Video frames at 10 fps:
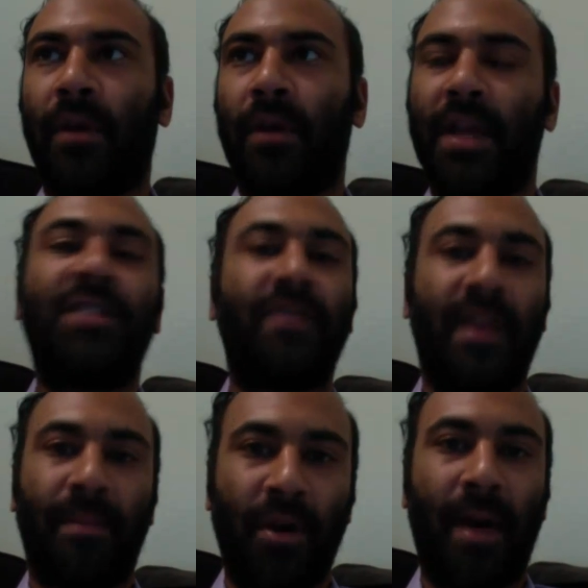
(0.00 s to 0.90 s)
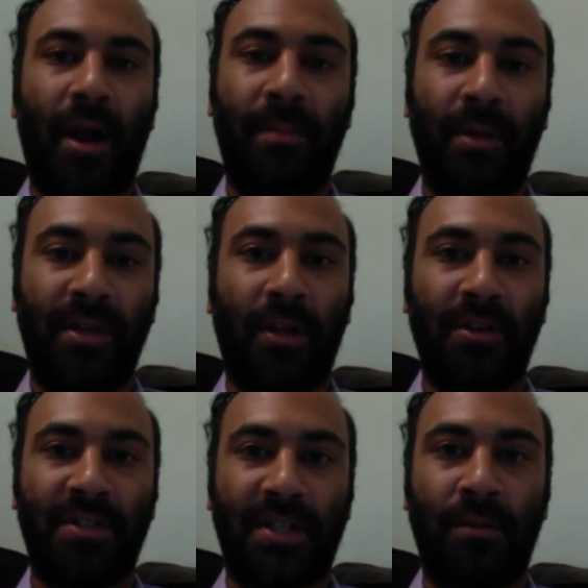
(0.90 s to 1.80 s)
each of them put about $1 million
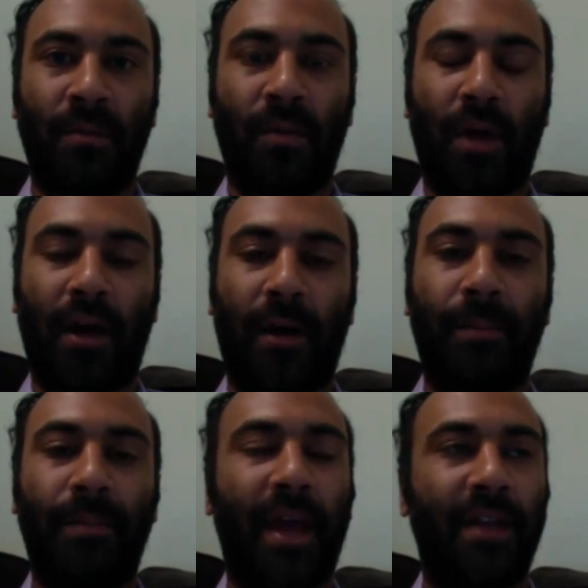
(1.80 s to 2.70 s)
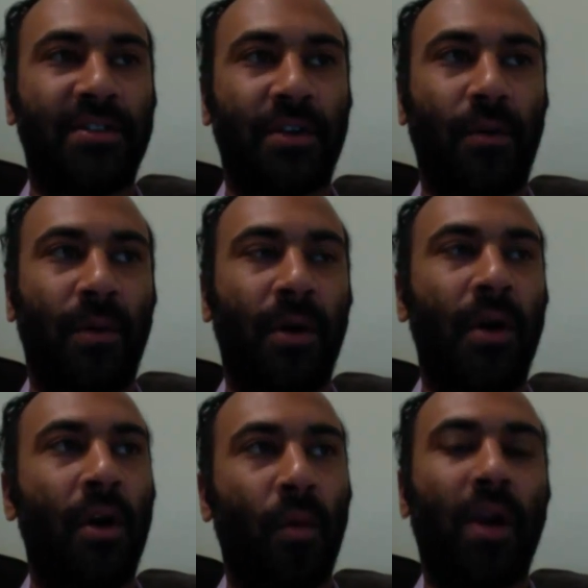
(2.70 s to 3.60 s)
in. And so
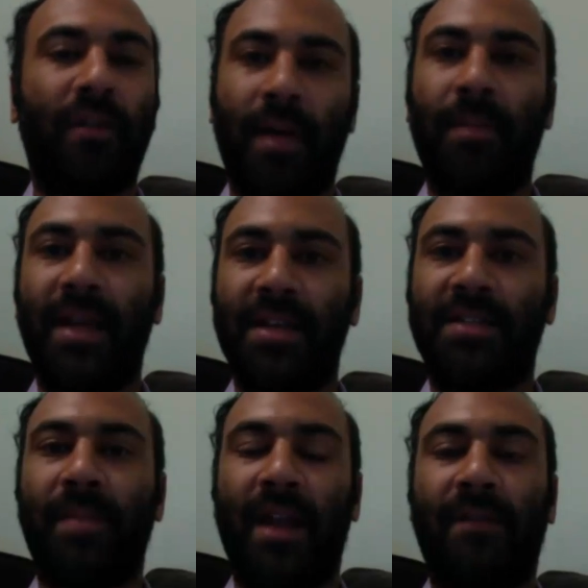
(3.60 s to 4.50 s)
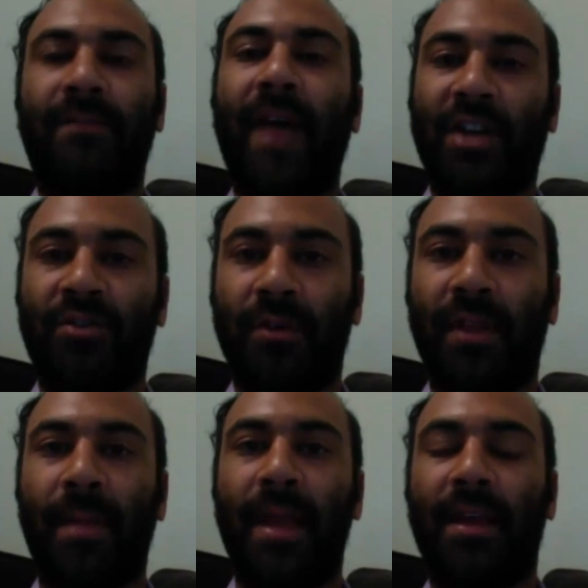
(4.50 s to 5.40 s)
one of them is a manufacturer.
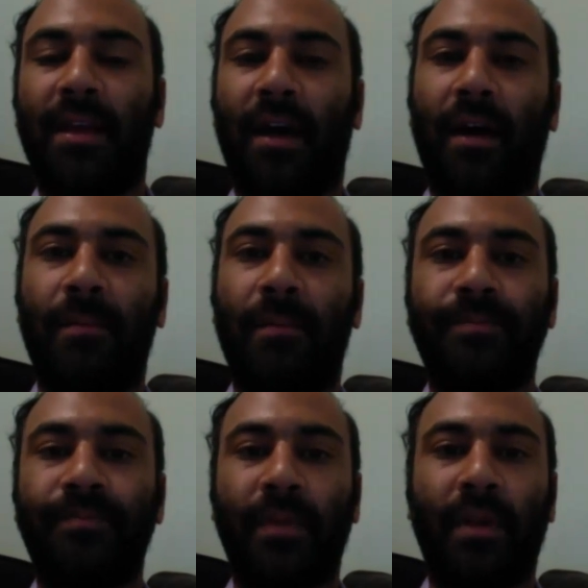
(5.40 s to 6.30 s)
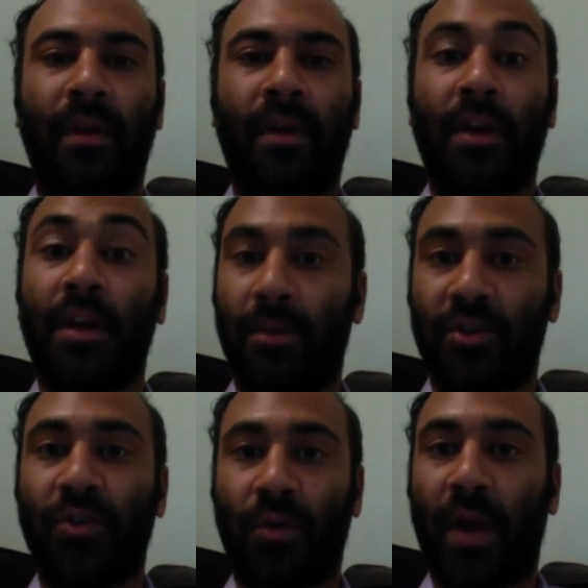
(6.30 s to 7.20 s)
They make
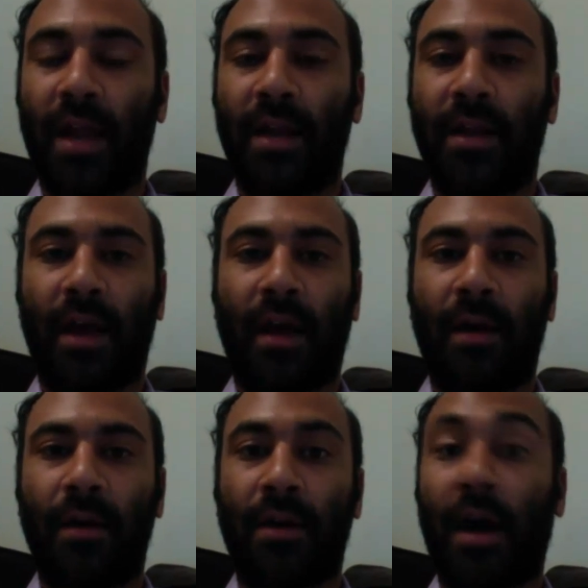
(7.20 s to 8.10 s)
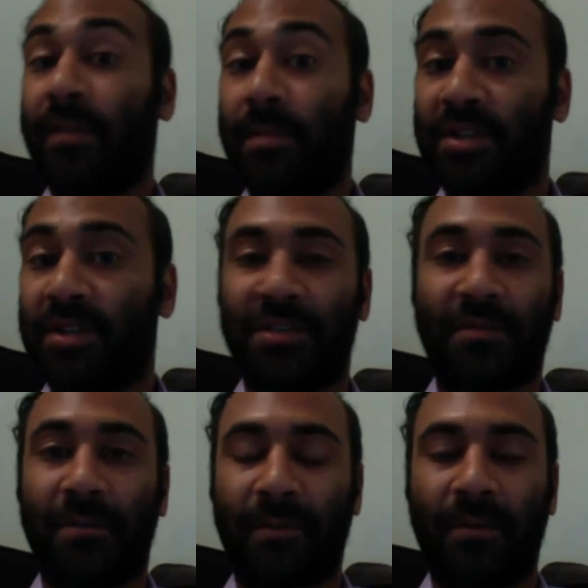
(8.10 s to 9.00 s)
commercial grade coffee
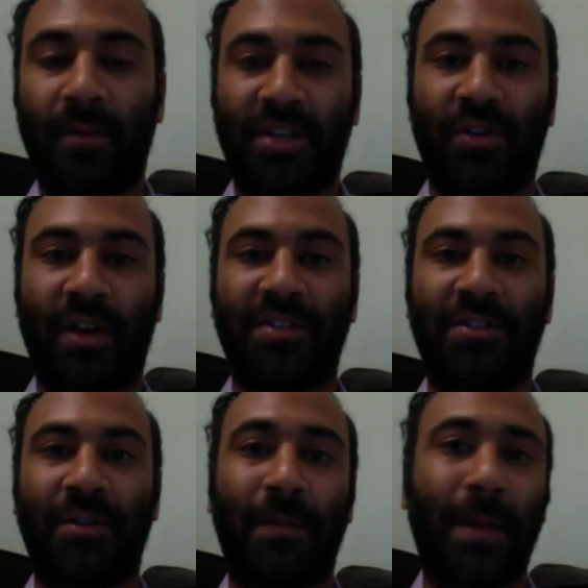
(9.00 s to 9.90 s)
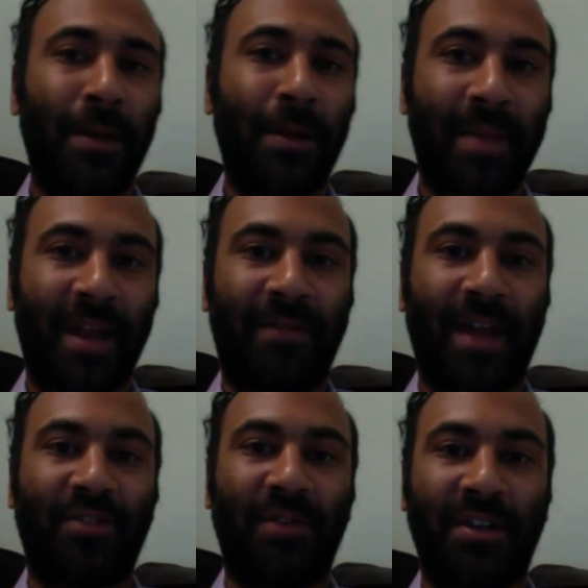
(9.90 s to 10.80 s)
machines for restaurants. So that they know the
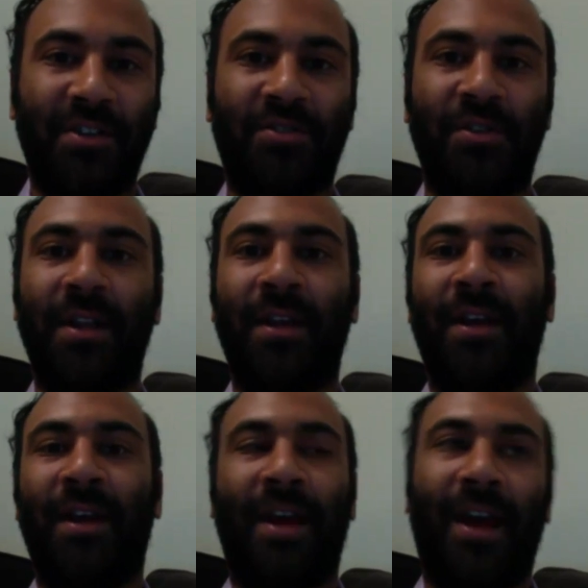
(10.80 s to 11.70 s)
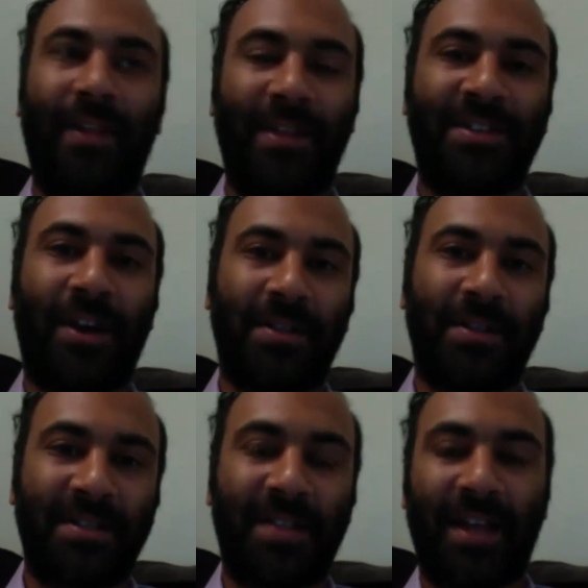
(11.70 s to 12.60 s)
manufacturing industry, and they saw
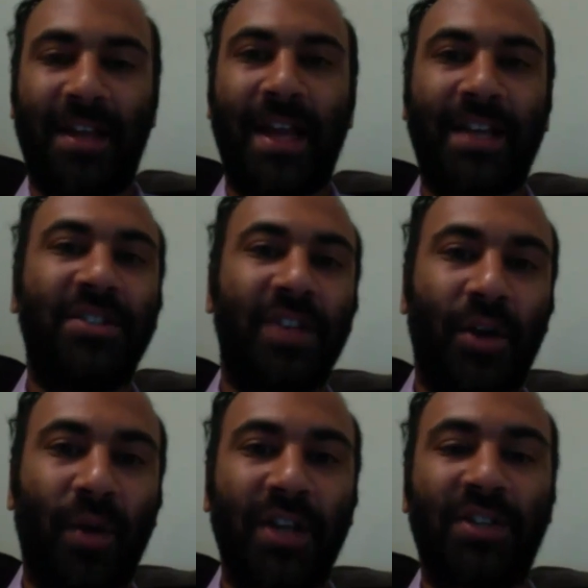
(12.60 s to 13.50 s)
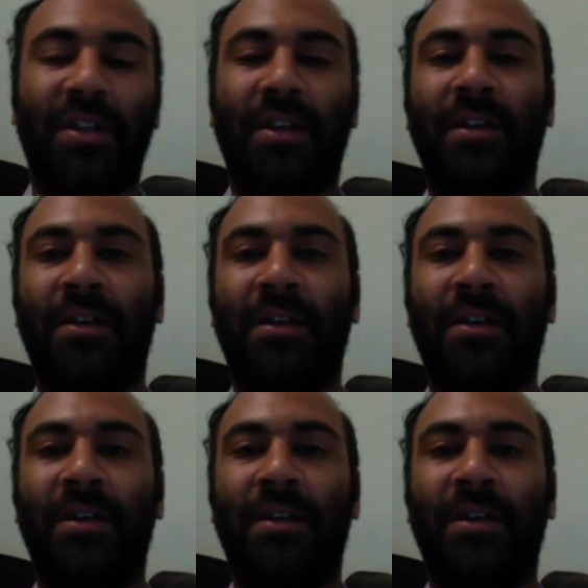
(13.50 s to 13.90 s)
this as like a next generation